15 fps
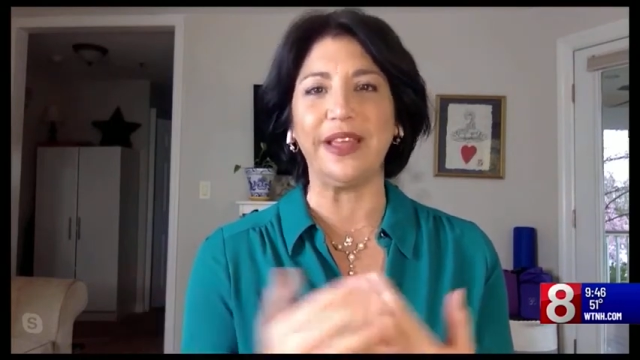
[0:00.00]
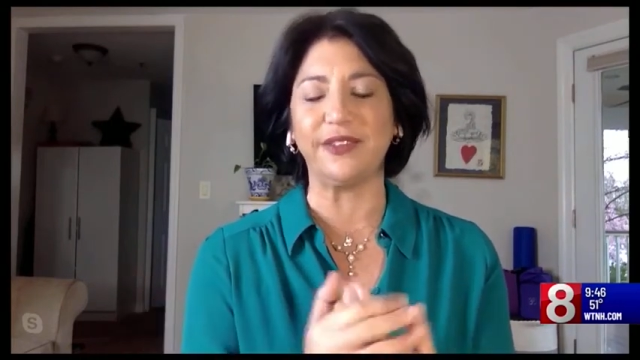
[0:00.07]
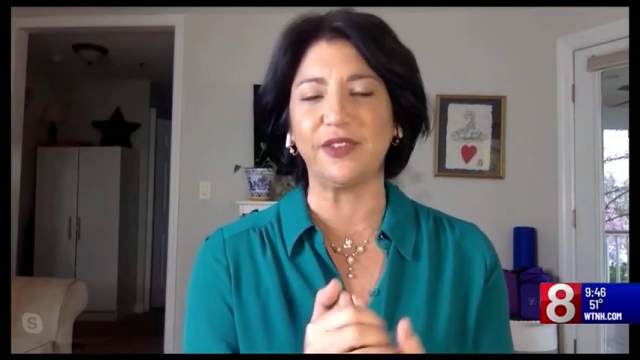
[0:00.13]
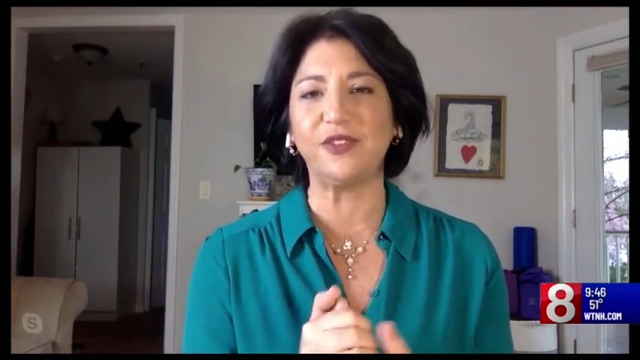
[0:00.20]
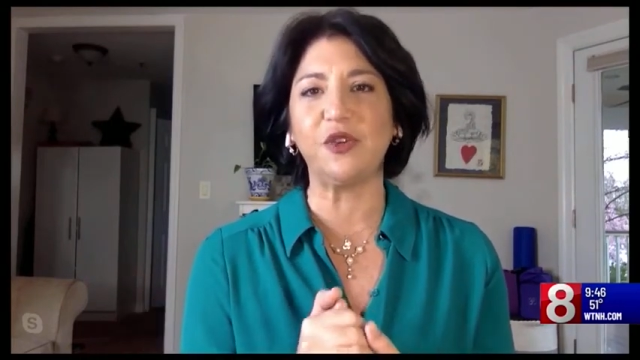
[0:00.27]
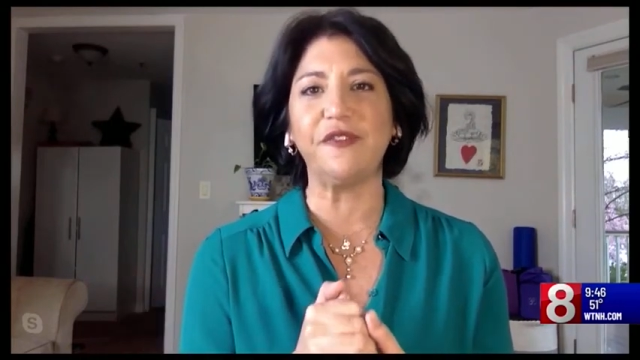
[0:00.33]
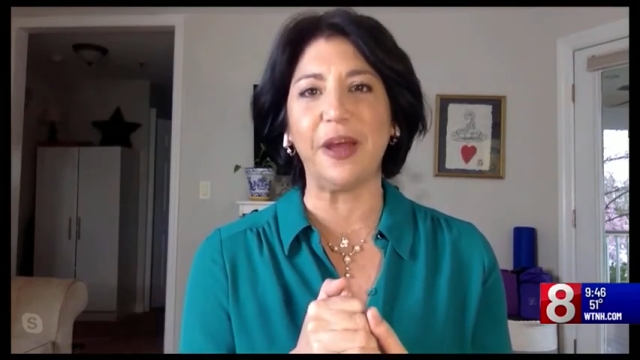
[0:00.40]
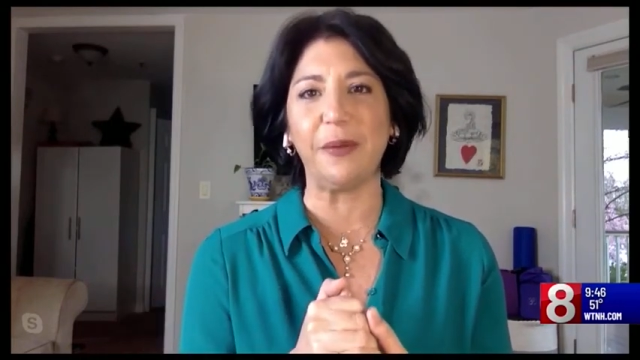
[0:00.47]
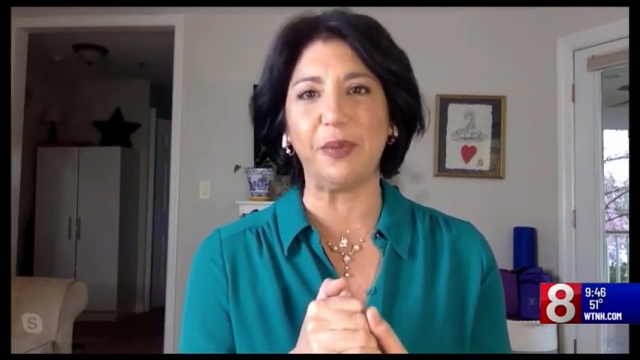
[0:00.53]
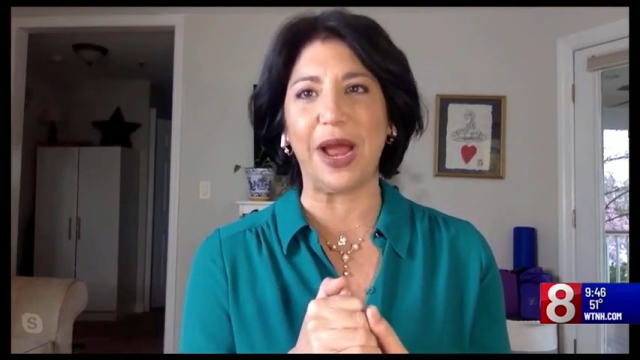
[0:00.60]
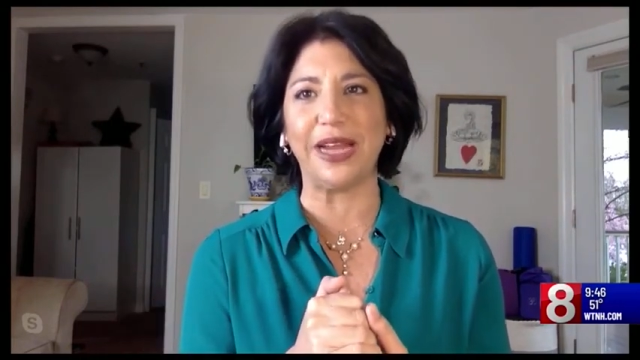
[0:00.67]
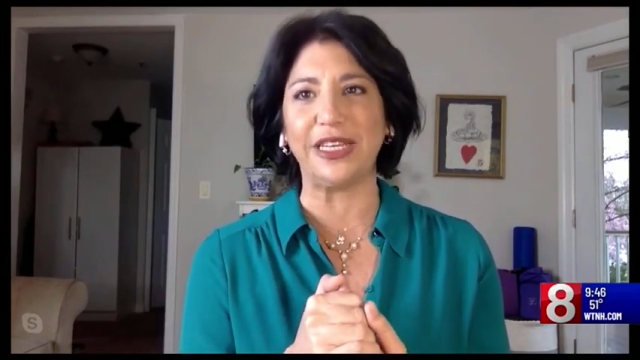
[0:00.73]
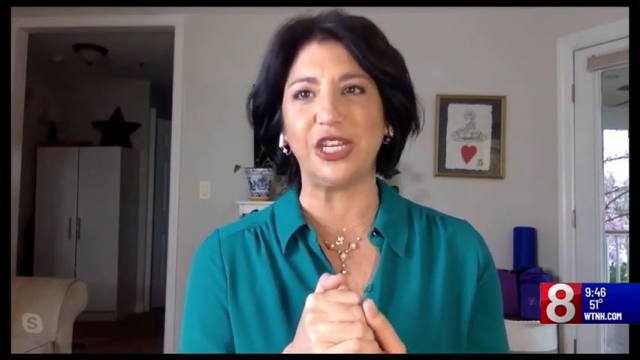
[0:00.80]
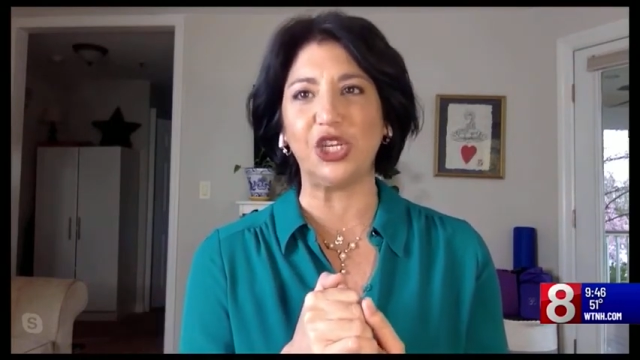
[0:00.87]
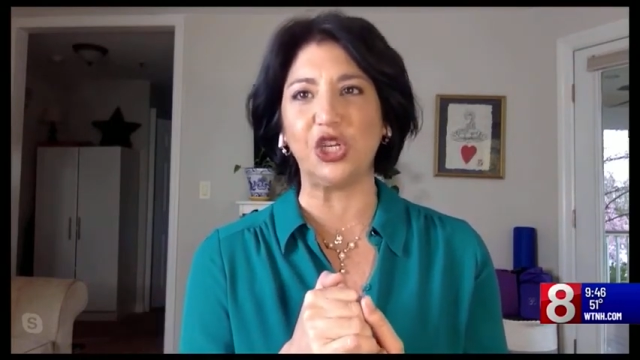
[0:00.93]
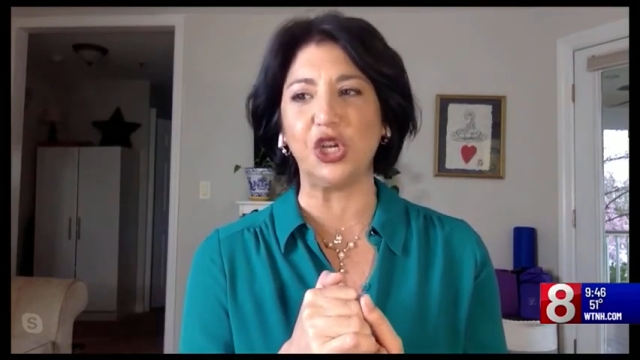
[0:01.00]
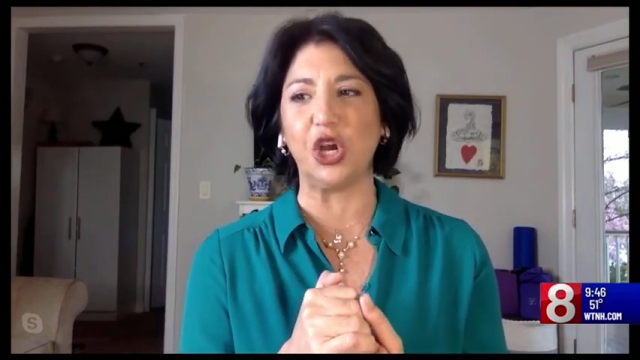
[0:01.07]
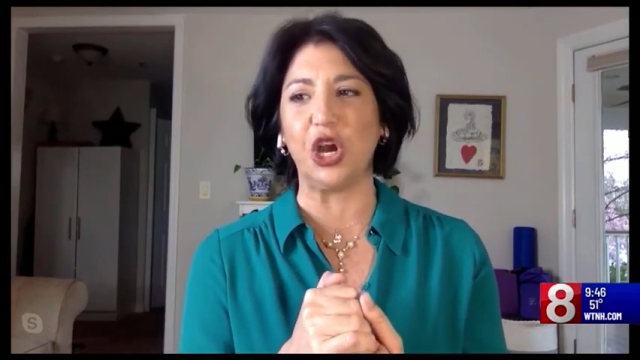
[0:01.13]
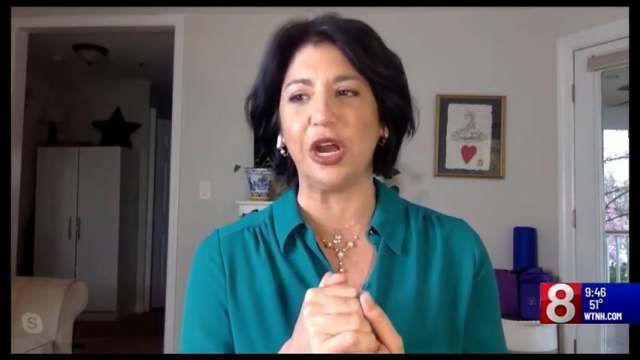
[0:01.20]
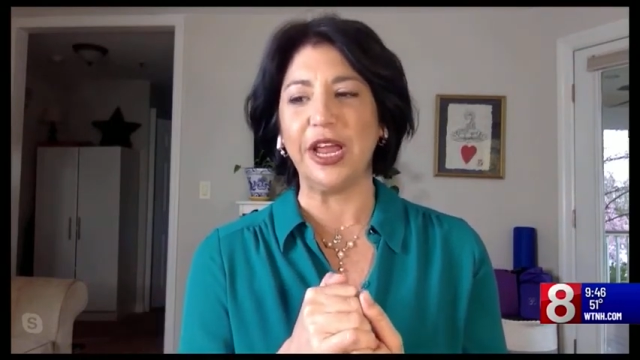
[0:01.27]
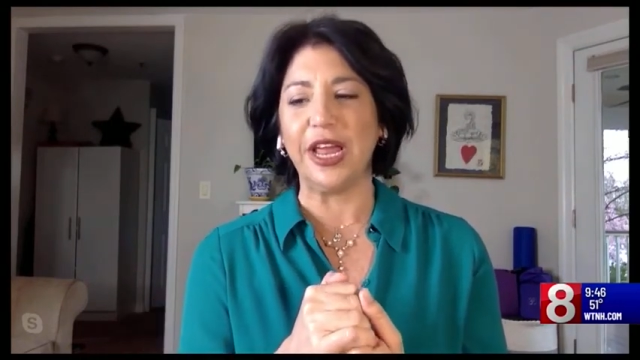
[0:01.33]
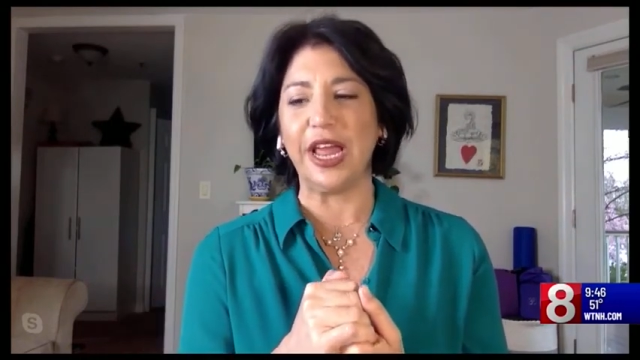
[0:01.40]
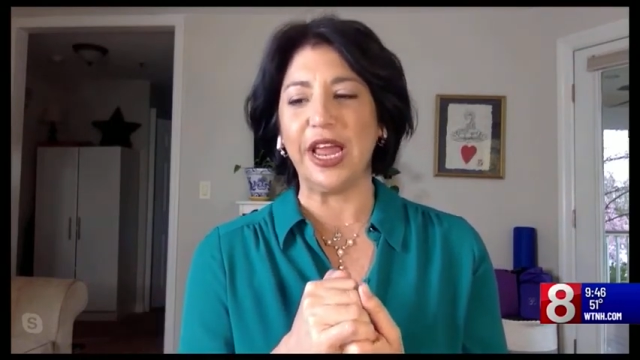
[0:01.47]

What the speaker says: As a certified practitioner,